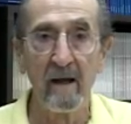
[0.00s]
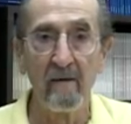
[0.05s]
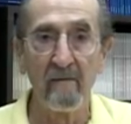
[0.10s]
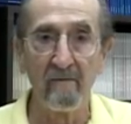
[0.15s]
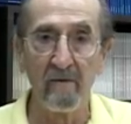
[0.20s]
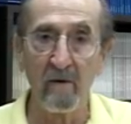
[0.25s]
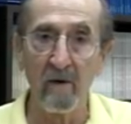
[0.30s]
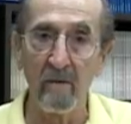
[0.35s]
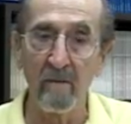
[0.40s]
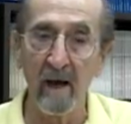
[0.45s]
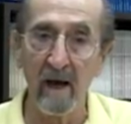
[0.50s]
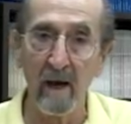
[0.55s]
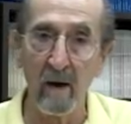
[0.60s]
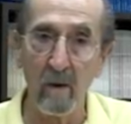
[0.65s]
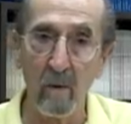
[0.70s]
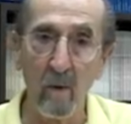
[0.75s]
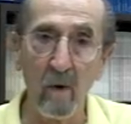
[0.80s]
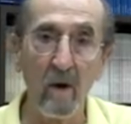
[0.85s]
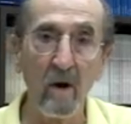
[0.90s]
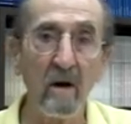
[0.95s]
for my
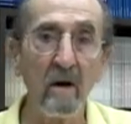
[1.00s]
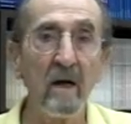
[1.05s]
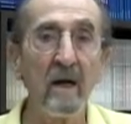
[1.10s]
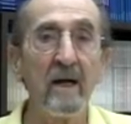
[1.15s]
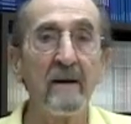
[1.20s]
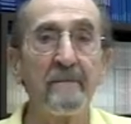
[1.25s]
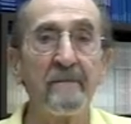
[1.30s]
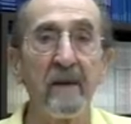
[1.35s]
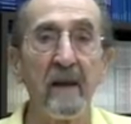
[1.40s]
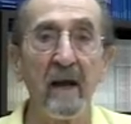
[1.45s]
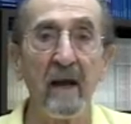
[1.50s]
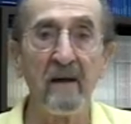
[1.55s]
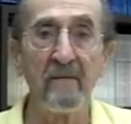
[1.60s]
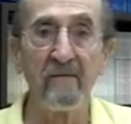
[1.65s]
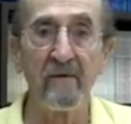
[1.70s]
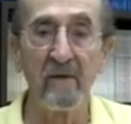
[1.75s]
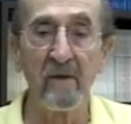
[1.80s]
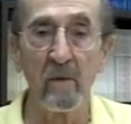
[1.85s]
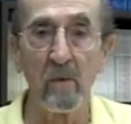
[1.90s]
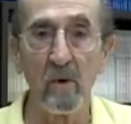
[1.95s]
award and
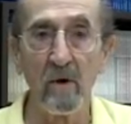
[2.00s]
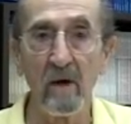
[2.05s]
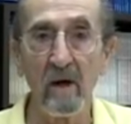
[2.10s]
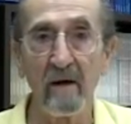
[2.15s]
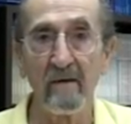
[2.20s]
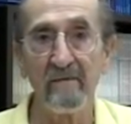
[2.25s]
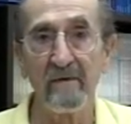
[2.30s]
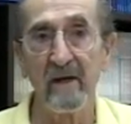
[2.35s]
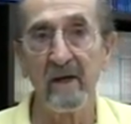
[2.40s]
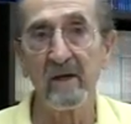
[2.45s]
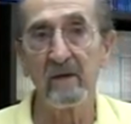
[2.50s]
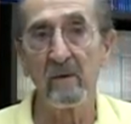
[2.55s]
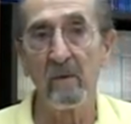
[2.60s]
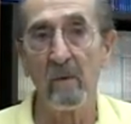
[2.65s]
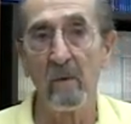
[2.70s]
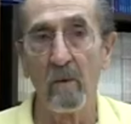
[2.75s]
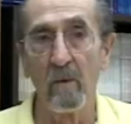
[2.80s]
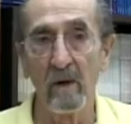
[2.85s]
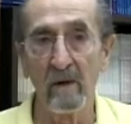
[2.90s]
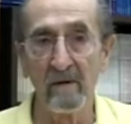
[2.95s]
for the work of these
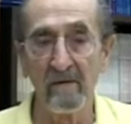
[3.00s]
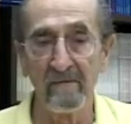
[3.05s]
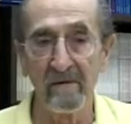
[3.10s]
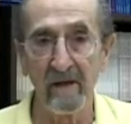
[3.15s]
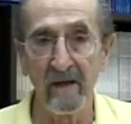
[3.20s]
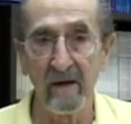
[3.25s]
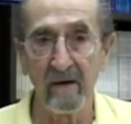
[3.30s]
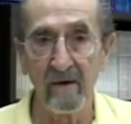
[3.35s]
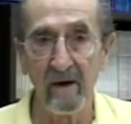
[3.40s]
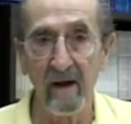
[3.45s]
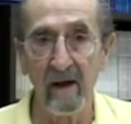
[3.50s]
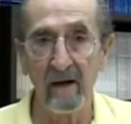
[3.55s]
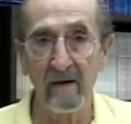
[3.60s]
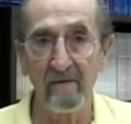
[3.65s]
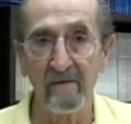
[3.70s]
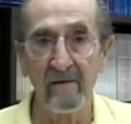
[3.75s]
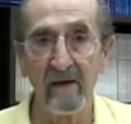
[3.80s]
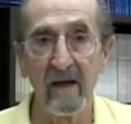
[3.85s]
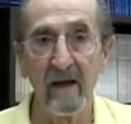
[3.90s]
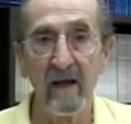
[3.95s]
wonderfully
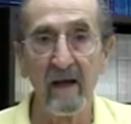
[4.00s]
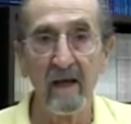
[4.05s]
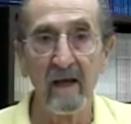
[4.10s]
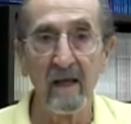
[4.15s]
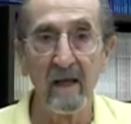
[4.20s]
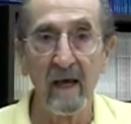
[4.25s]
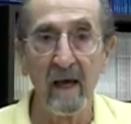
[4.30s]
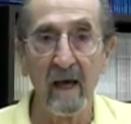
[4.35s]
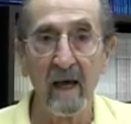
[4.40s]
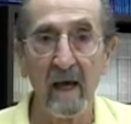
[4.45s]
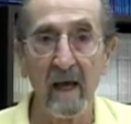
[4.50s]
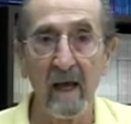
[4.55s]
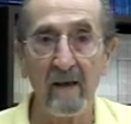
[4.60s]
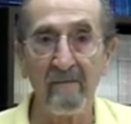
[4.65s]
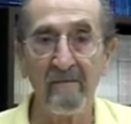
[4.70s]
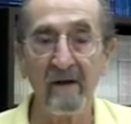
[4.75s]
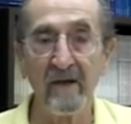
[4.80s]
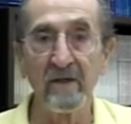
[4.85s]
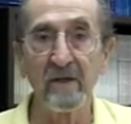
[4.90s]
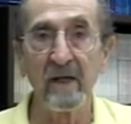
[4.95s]
creative
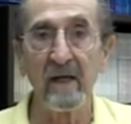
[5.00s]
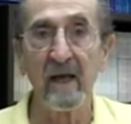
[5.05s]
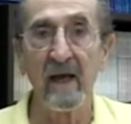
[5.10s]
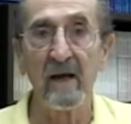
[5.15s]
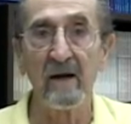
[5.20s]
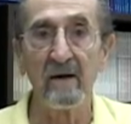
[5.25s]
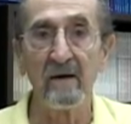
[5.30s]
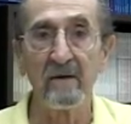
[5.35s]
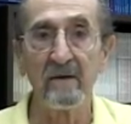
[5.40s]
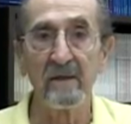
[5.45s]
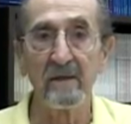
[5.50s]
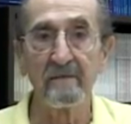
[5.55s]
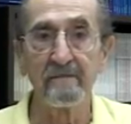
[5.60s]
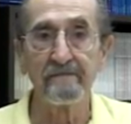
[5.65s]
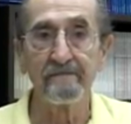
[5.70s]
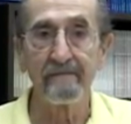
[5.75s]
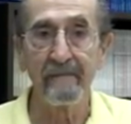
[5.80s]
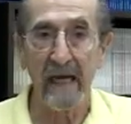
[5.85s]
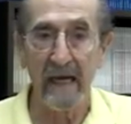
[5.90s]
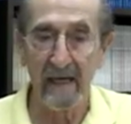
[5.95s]
investigators.
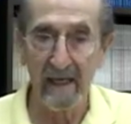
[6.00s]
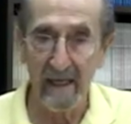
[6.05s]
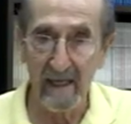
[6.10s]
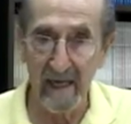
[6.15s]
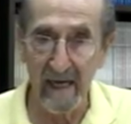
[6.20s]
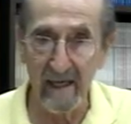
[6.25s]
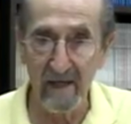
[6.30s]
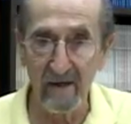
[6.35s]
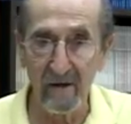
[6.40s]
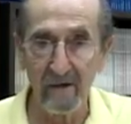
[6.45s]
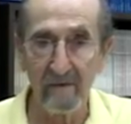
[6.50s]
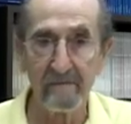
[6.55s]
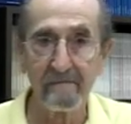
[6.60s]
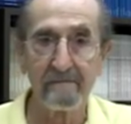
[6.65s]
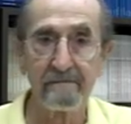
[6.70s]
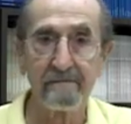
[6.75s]
Thank you.